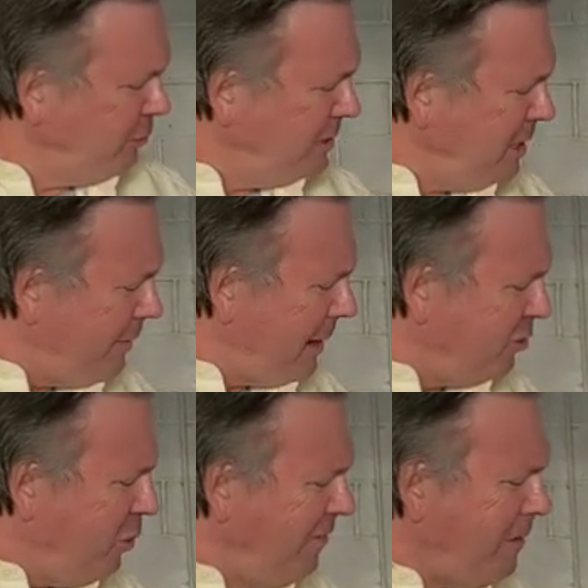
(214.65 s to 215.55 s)
so we see
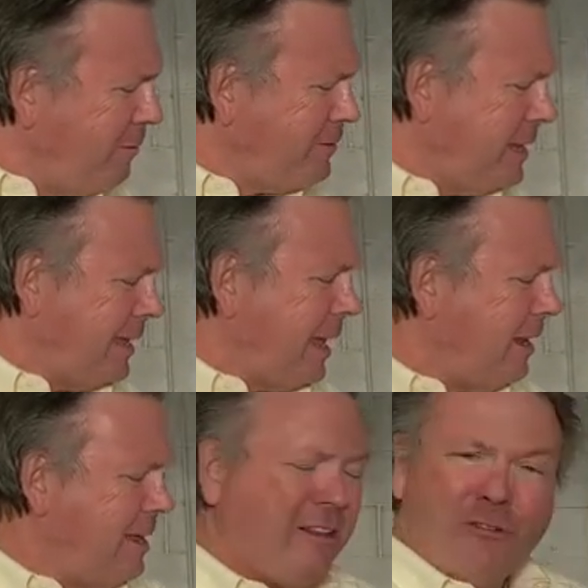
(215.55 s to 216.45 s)
about a 25%
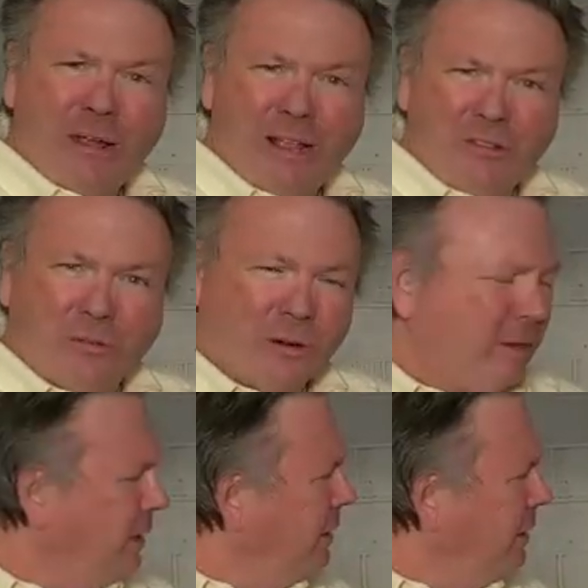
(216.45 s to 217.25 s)
gain in heat transfer.